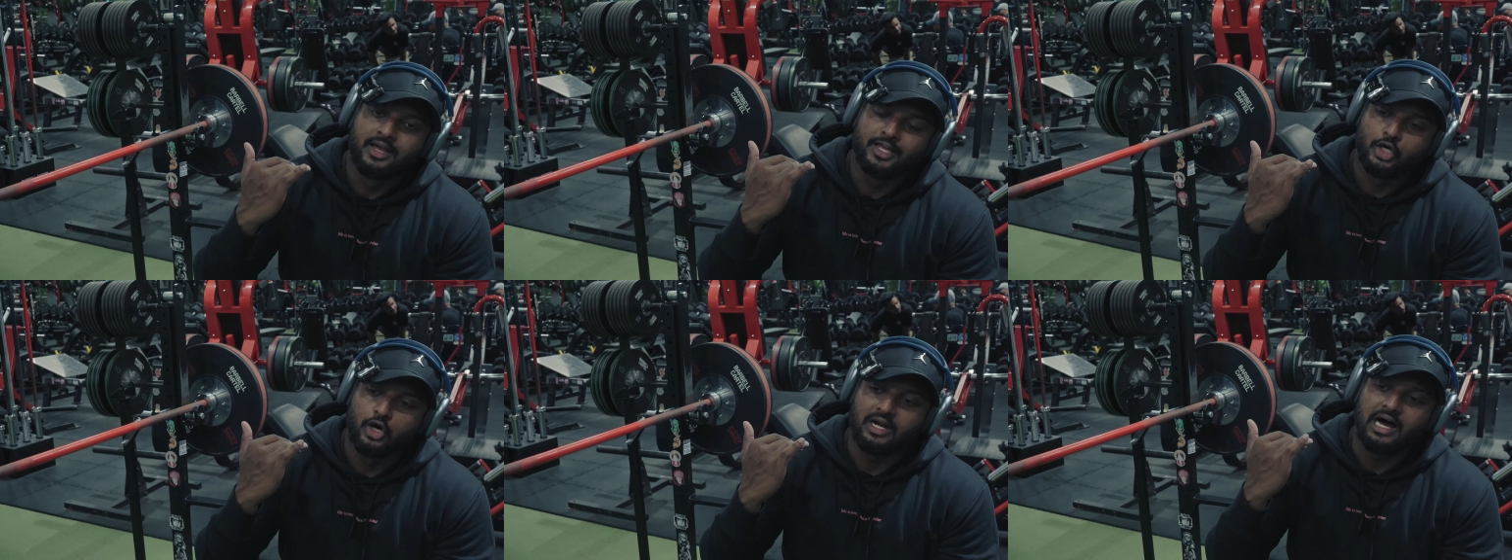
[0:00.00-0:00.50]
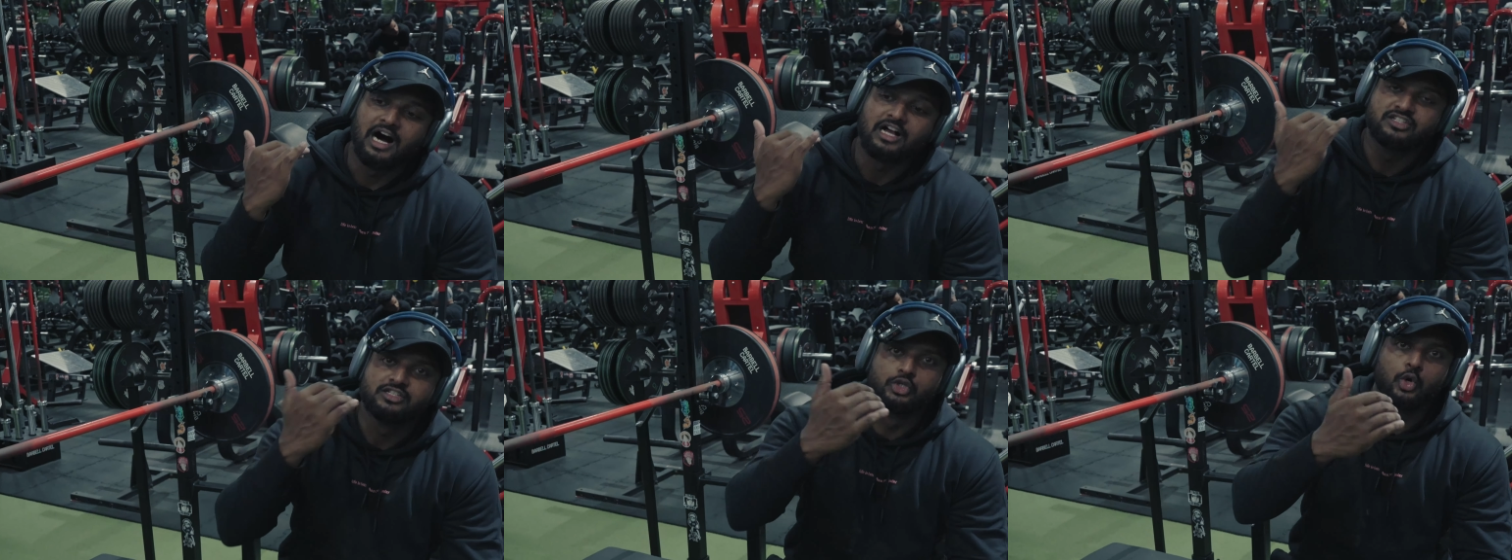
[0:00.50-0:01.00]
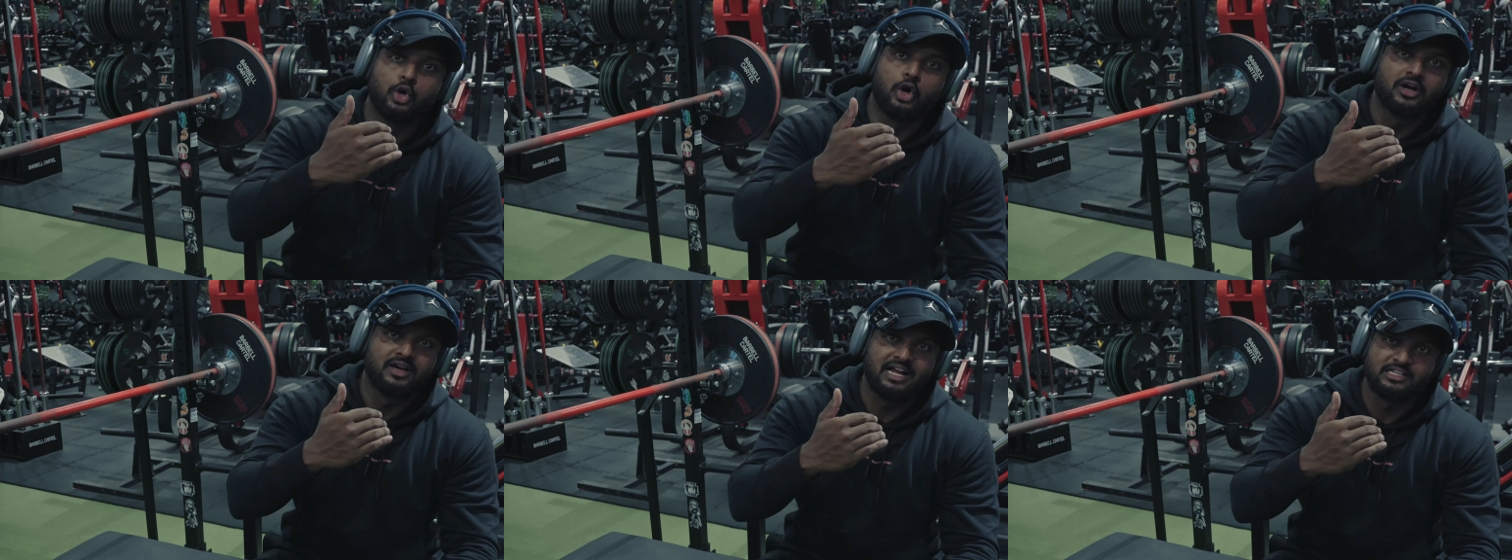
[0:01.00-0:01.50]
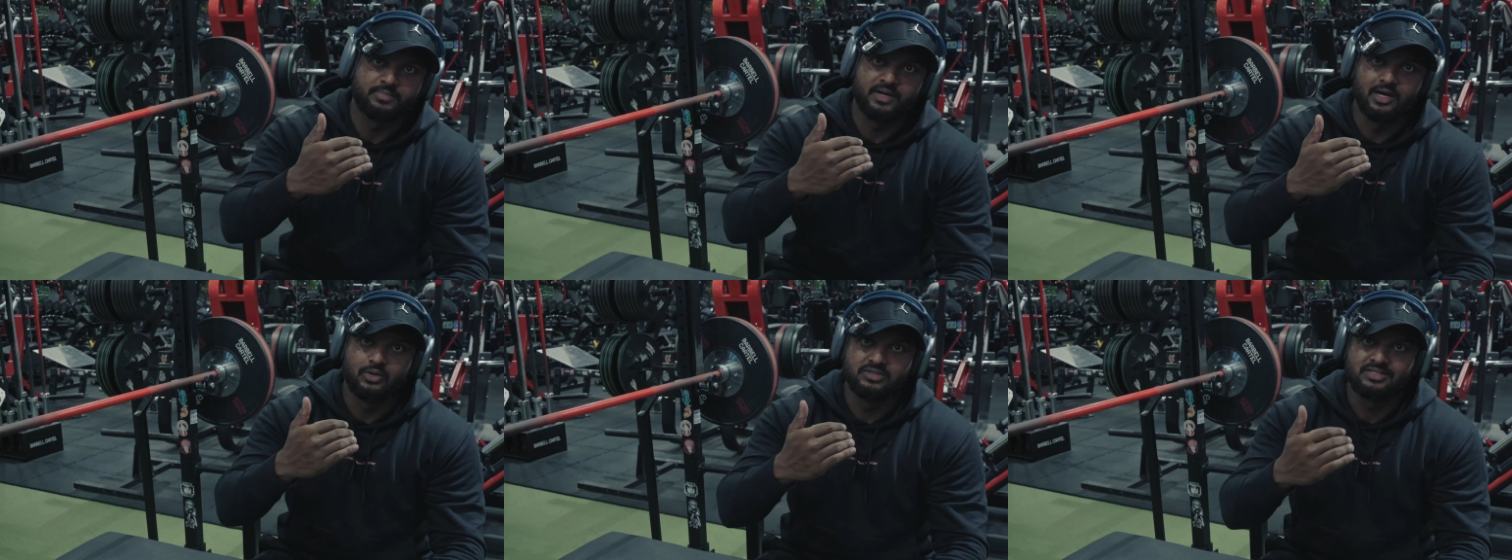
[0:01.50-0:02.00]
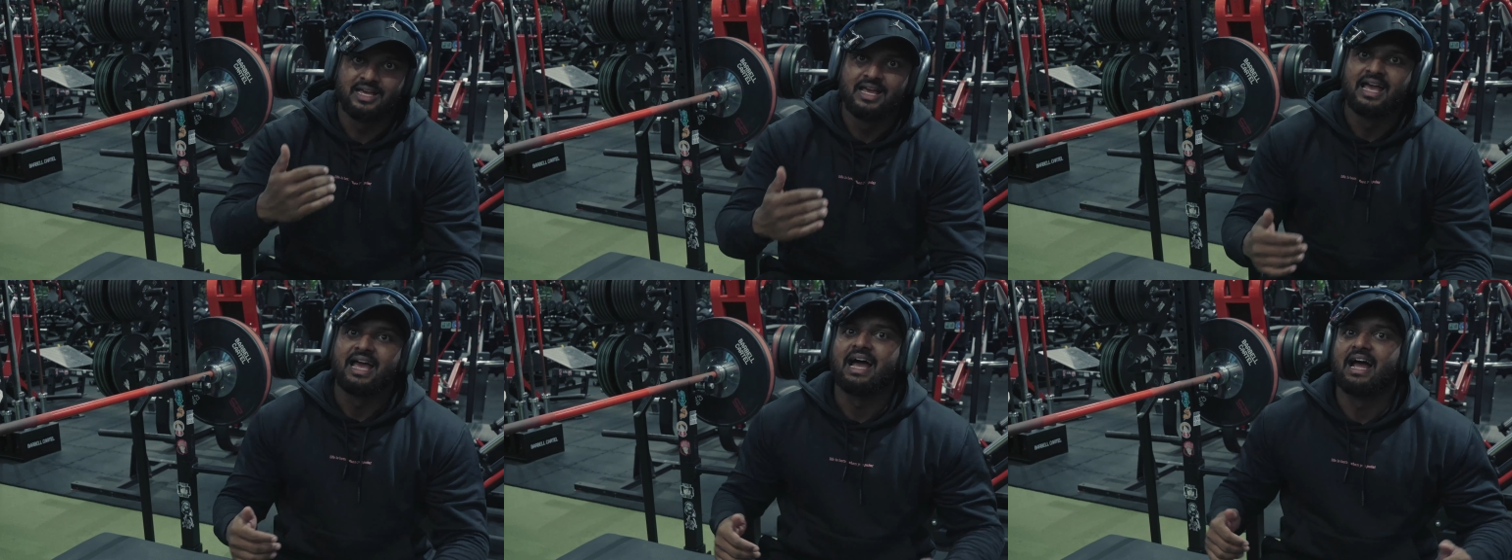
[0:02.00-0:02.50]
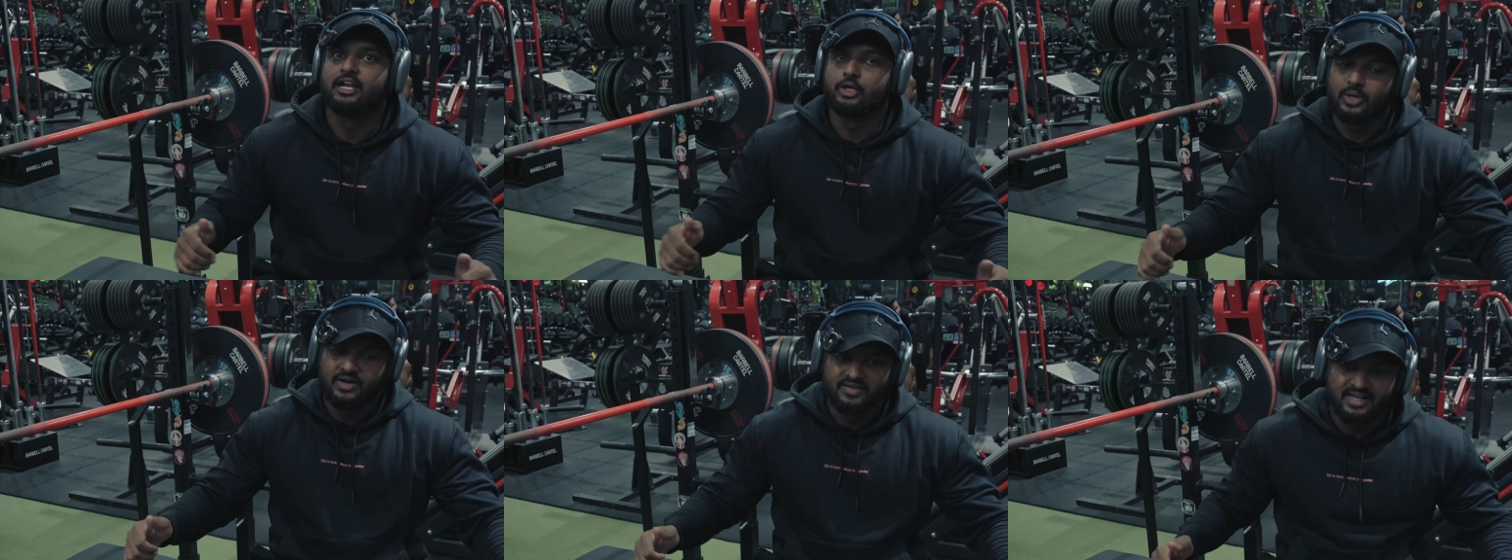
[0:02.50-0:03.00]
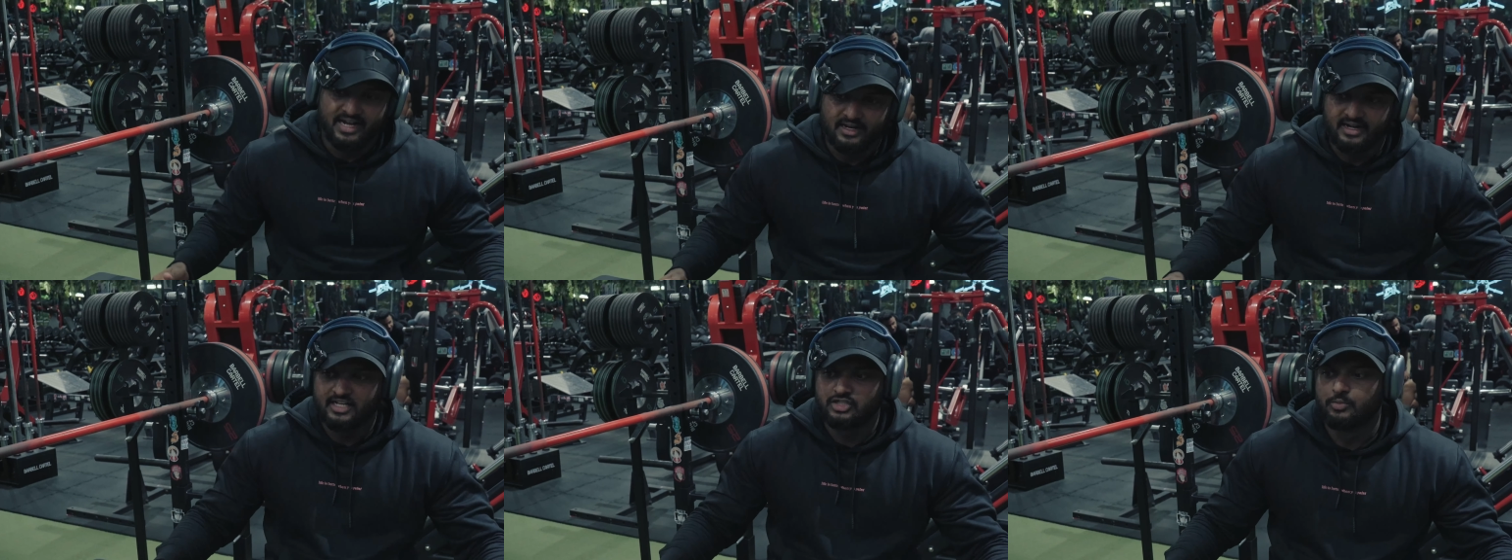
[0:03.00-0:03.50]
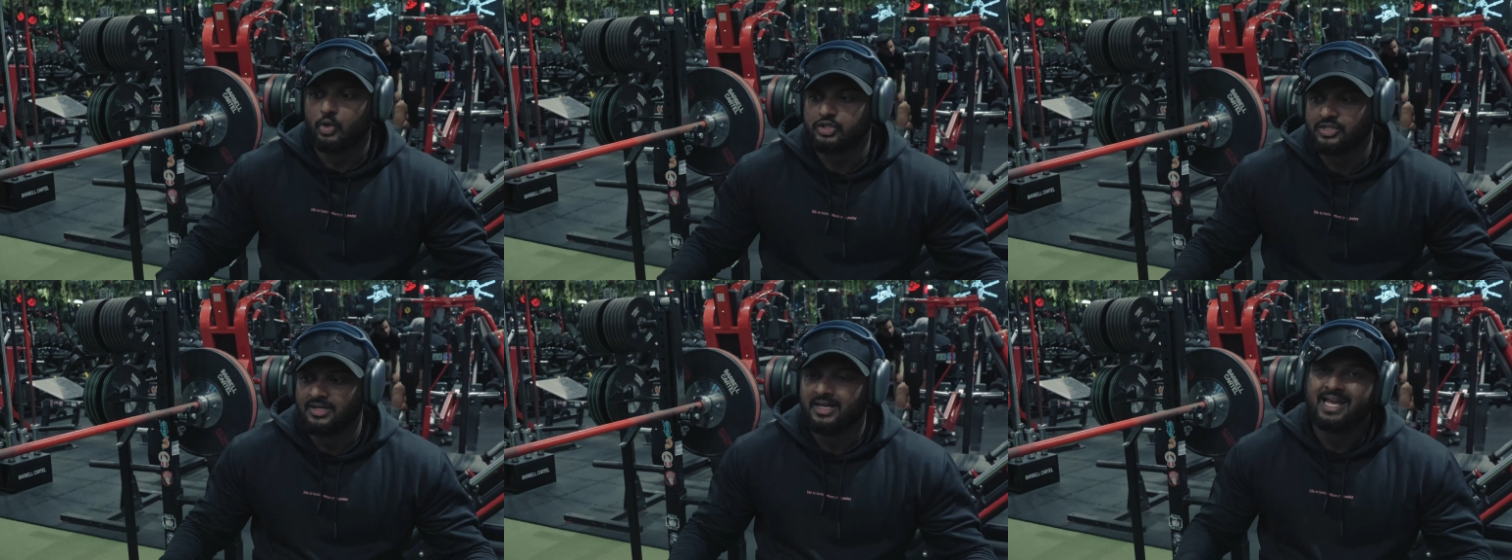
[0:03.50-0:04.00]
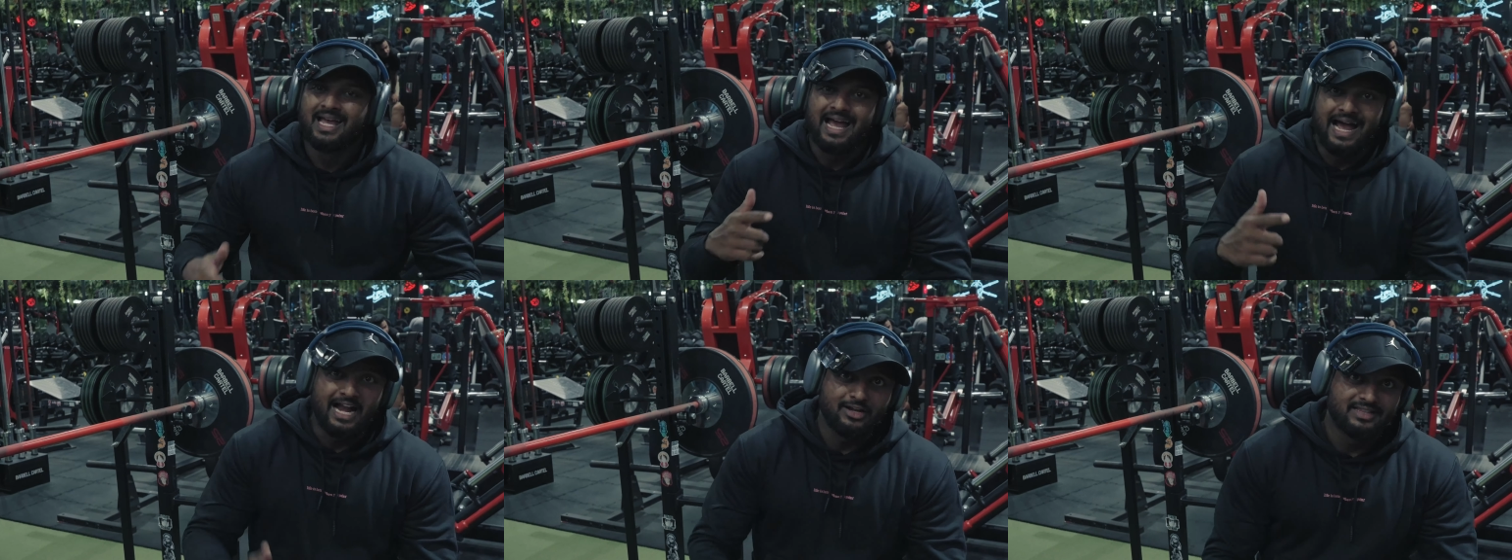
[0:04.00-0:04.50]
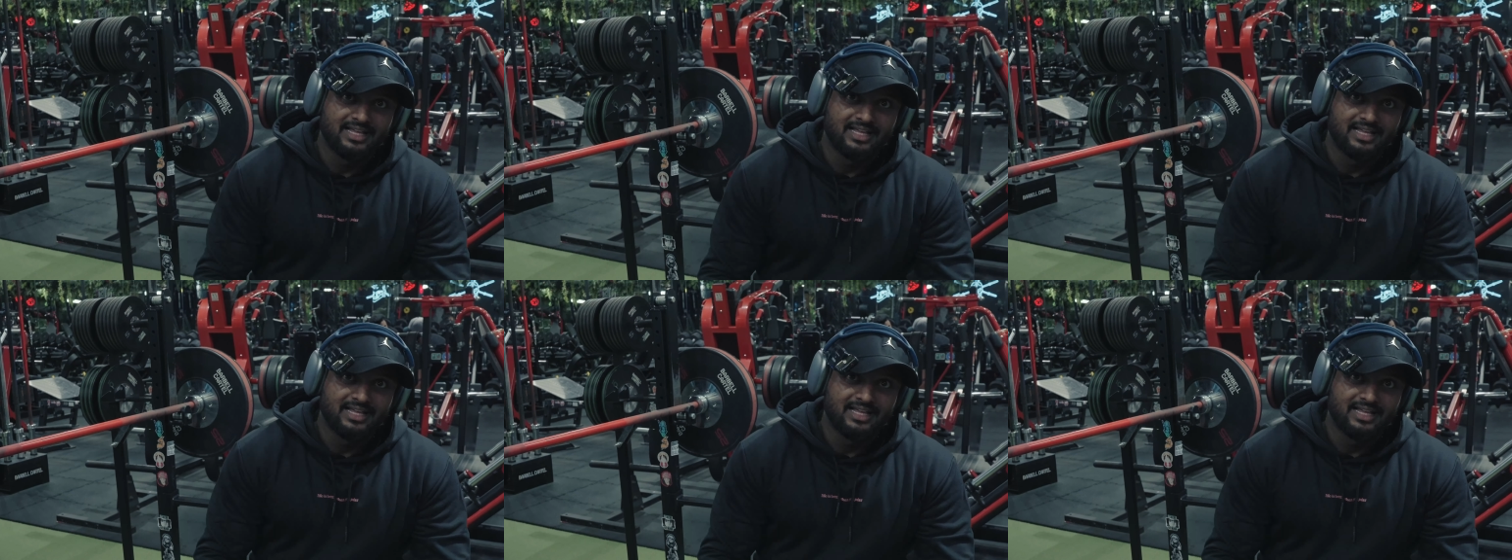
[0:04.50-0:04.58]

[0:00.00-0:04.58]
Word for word: your arch is no longer as pronounced and you have a greater range of motion. After